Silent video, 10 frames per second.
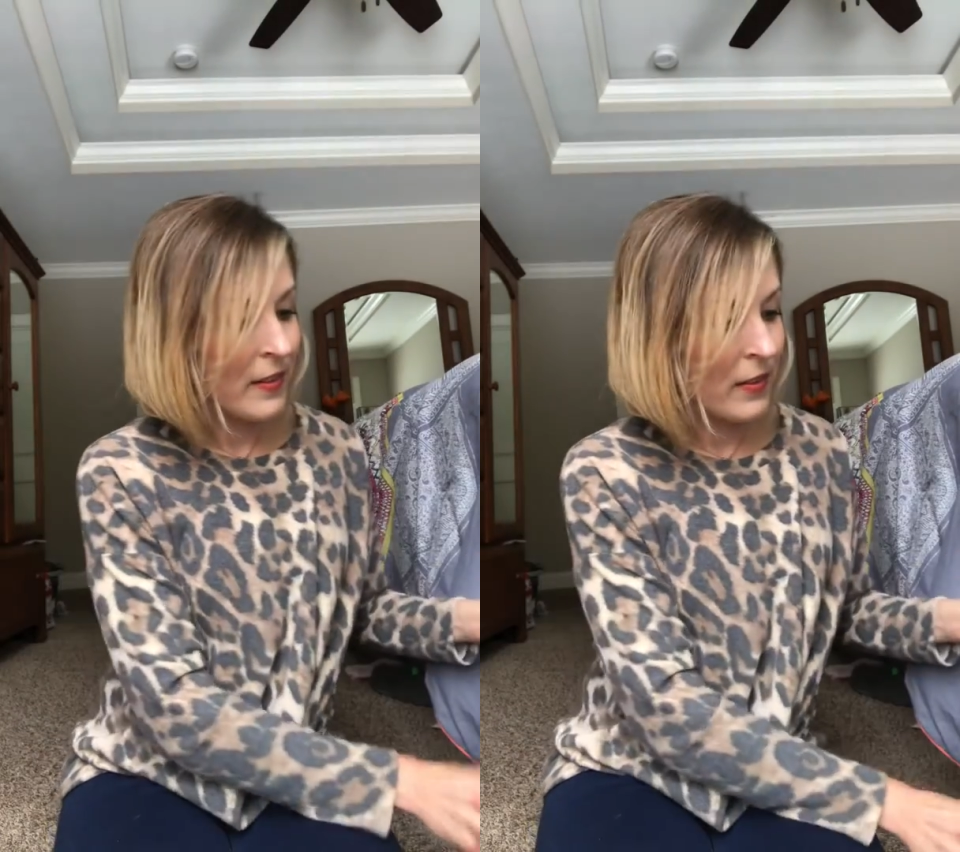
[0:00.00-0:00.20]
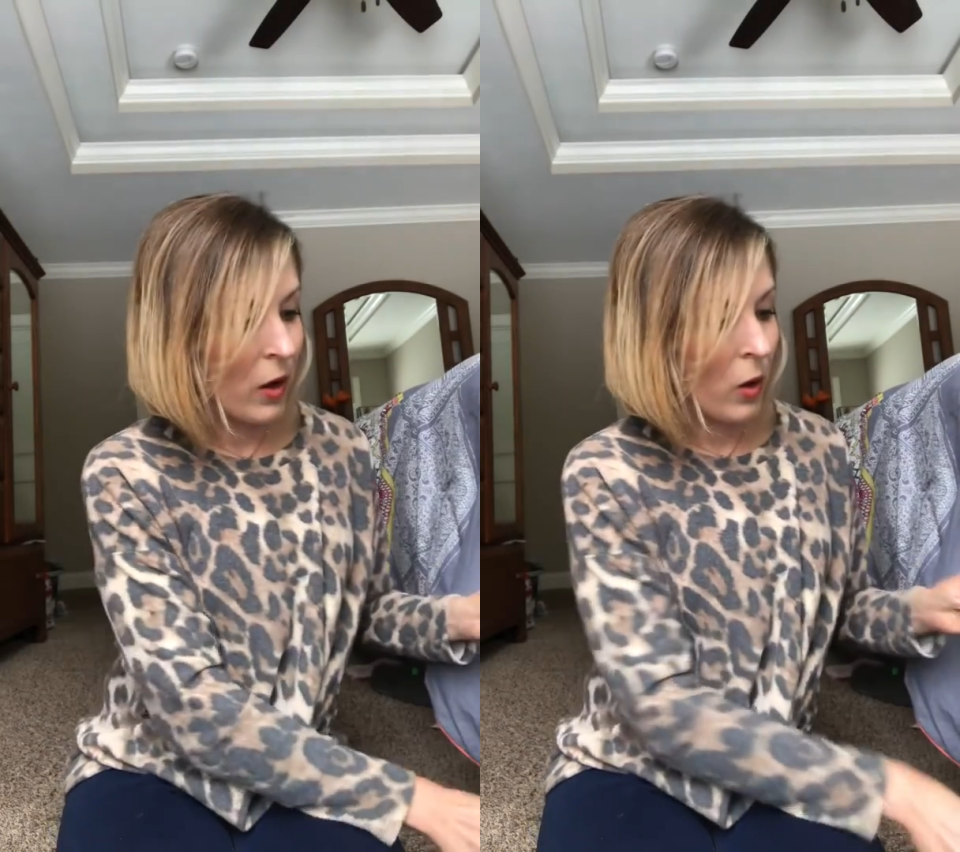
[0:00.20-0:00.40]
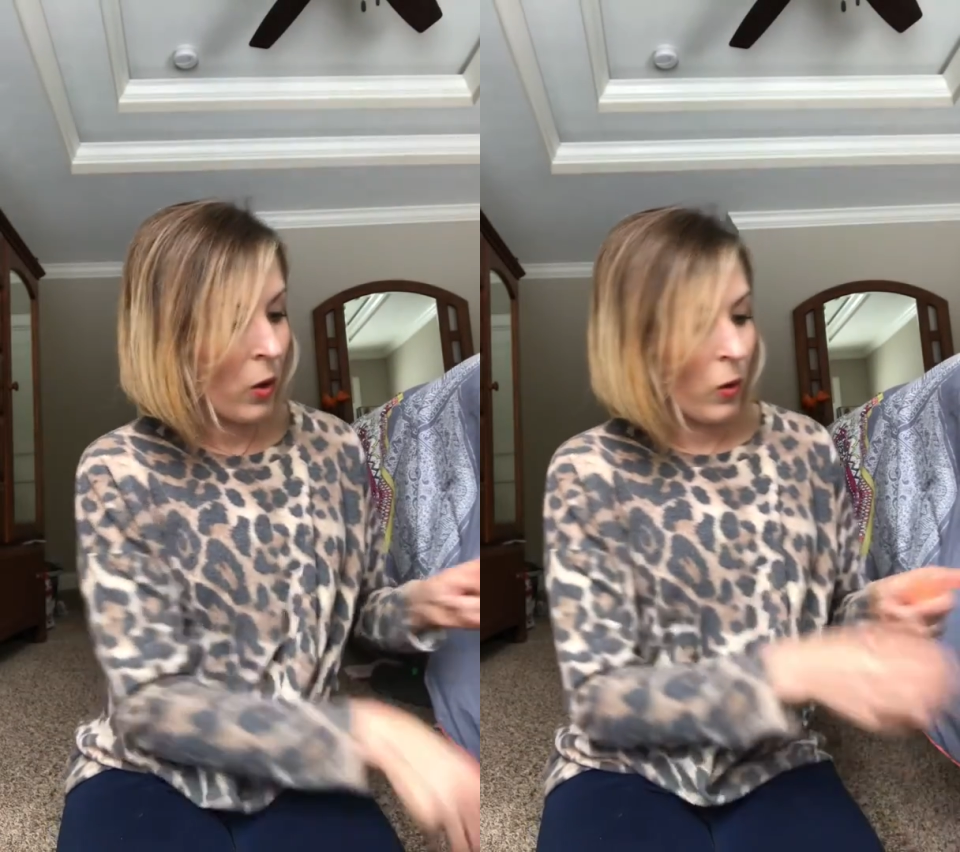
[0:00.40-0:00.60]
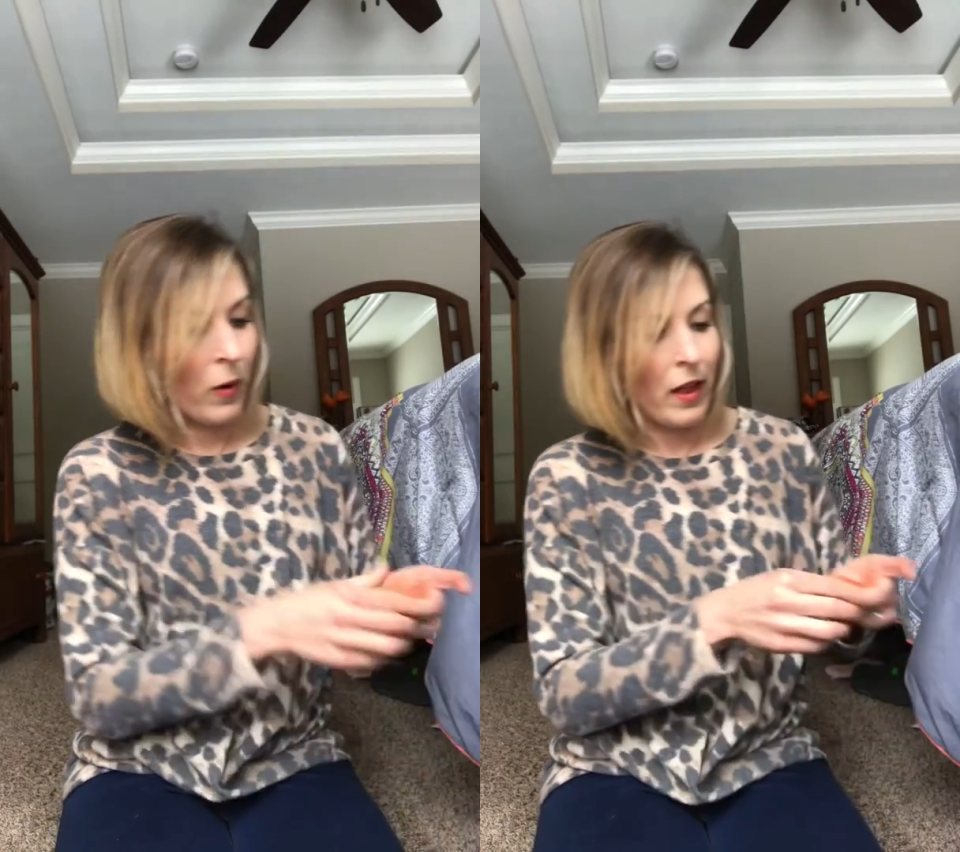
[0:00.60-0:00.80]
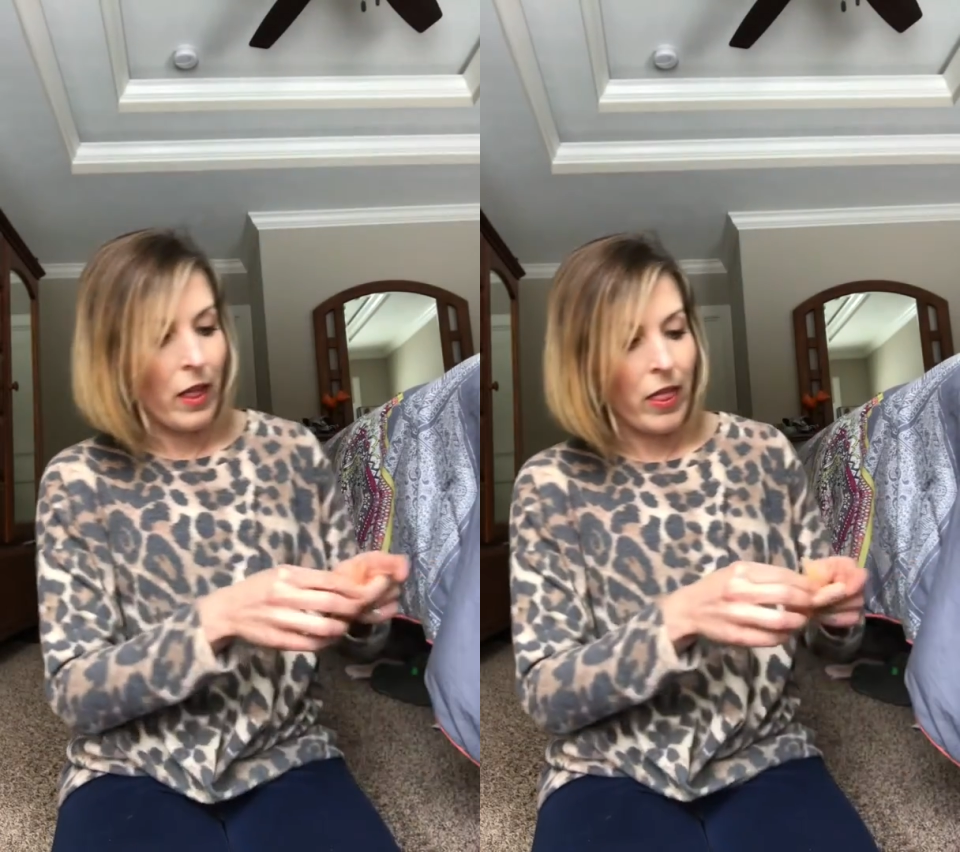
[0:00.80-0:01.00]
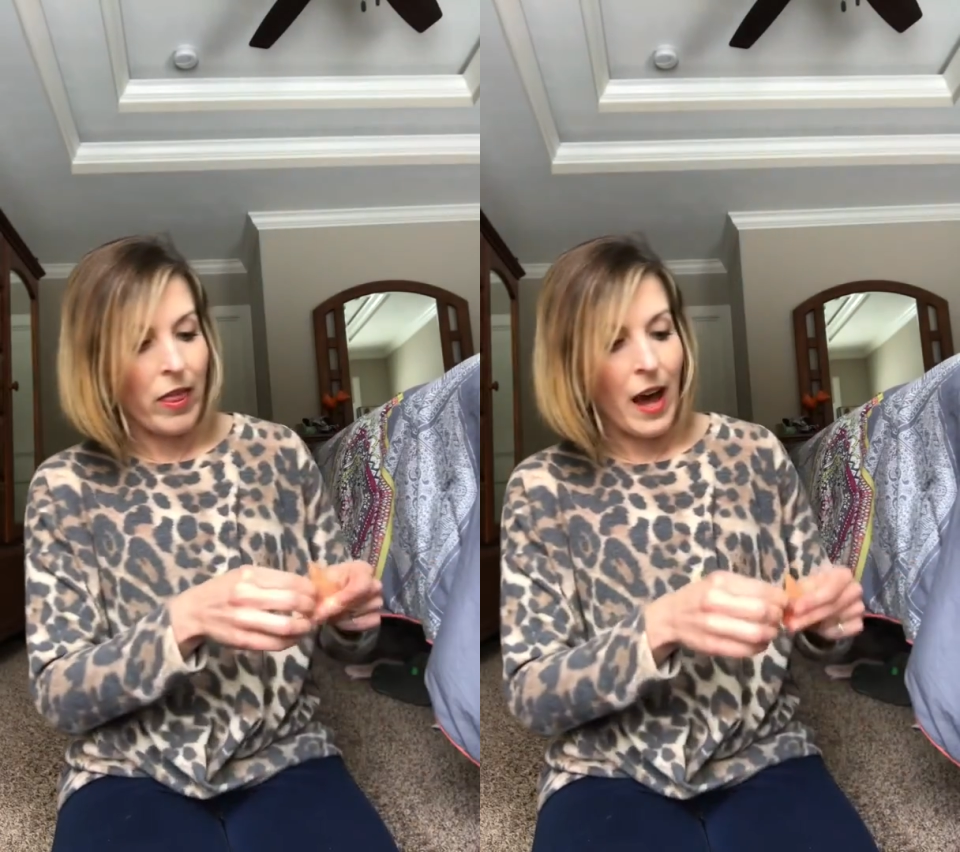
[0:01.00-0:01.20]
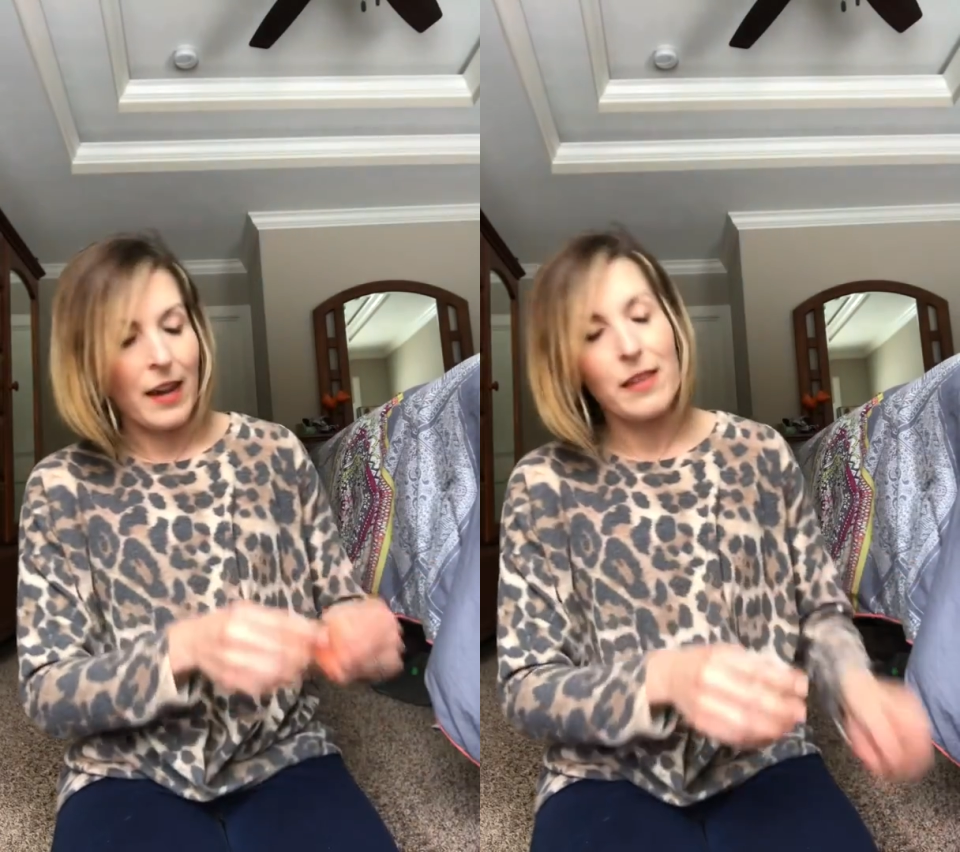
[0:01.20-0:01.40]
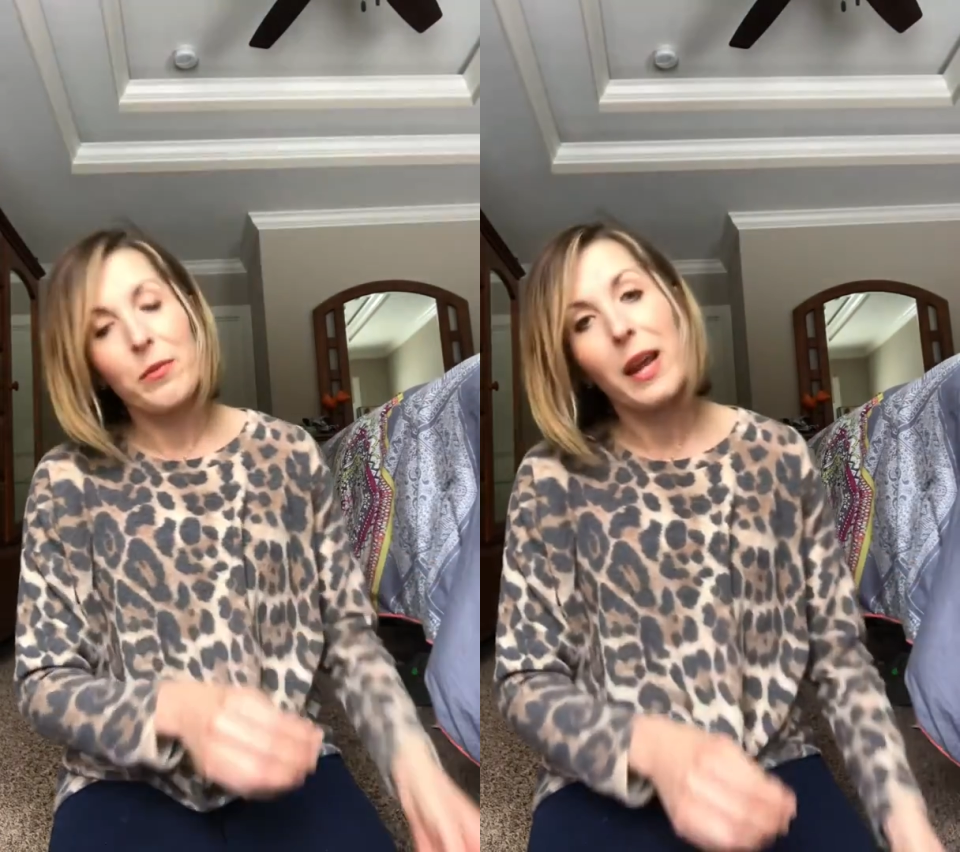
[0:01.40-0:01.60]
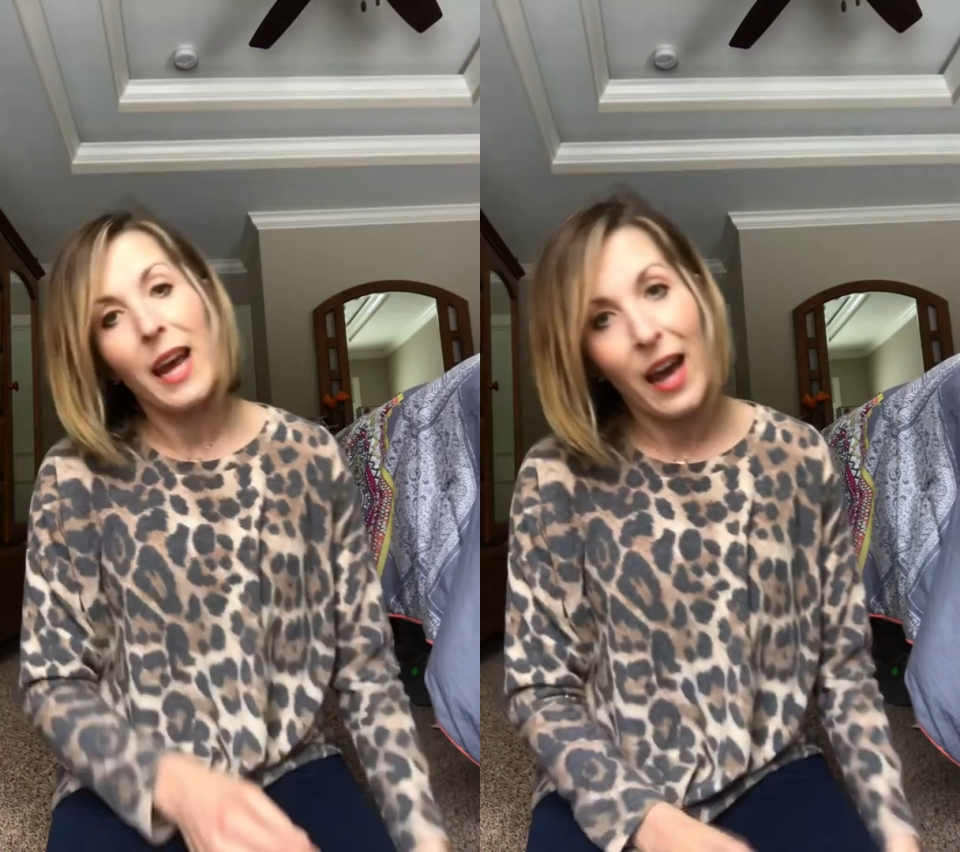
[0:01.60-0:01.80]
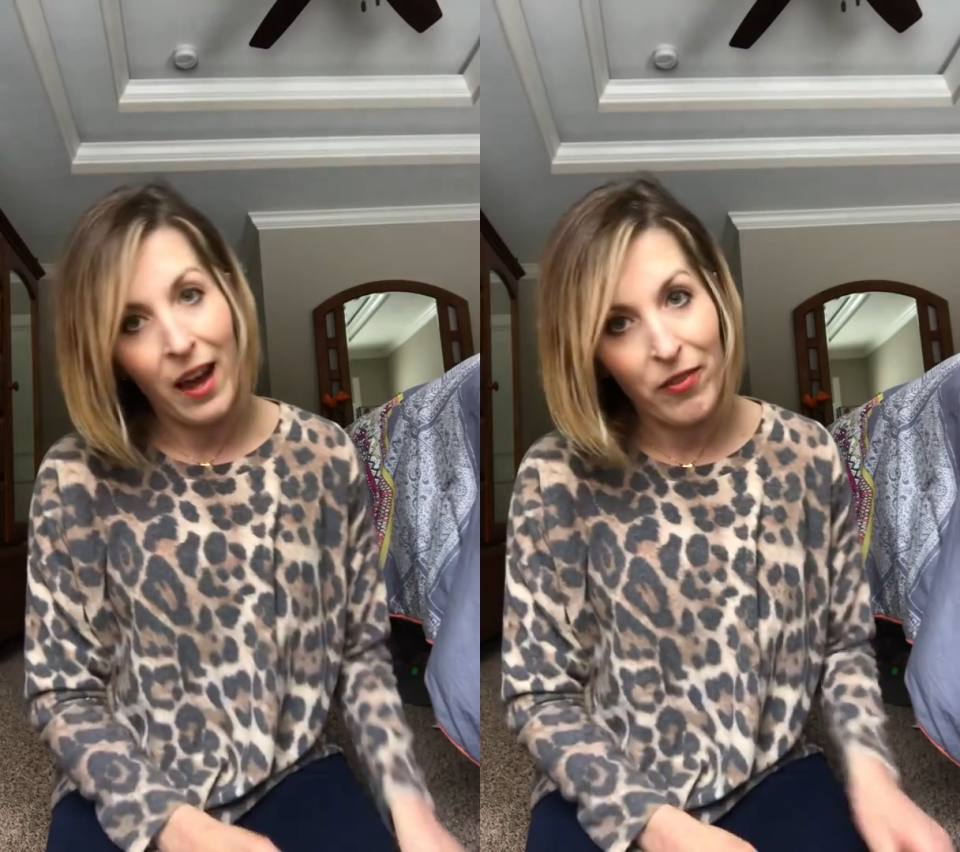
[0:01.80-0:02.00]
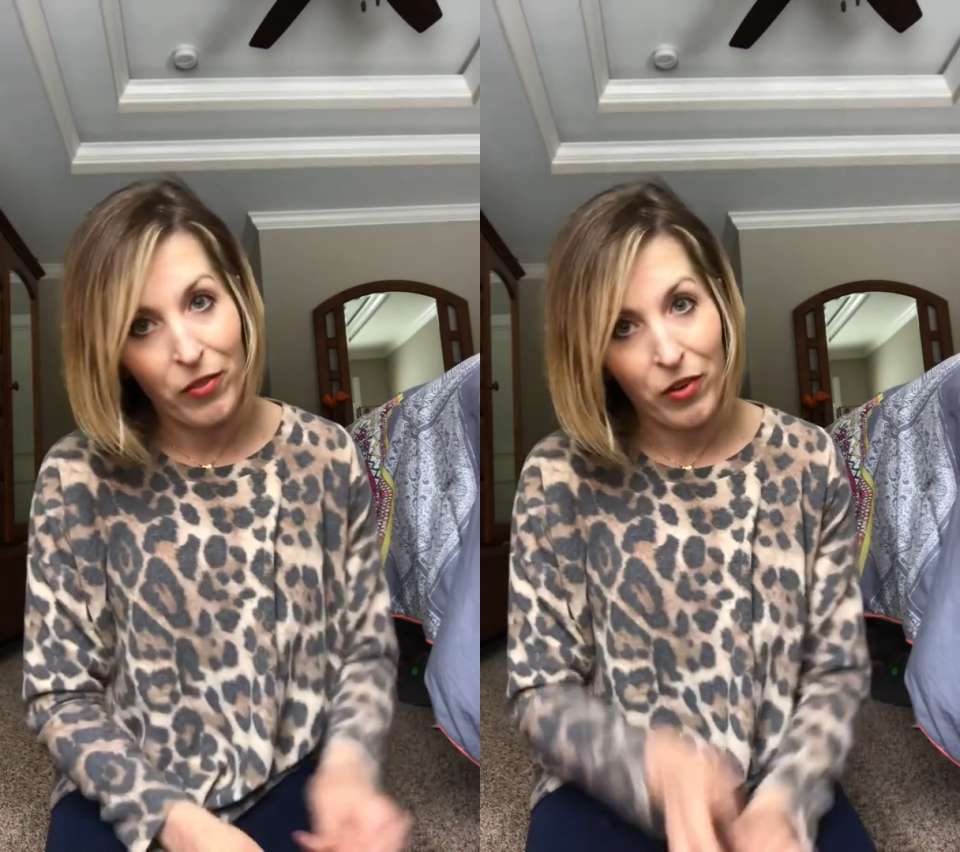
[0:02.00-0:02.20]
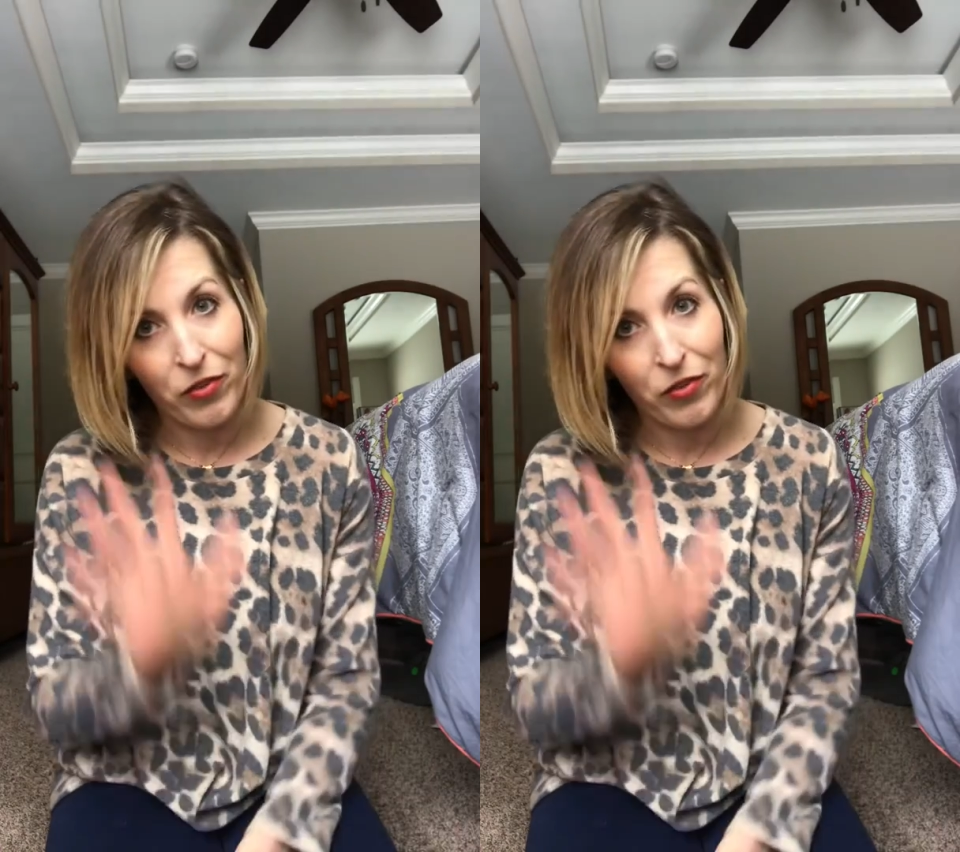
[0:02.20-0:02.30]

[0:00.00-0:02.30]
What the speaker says: So that is what I have for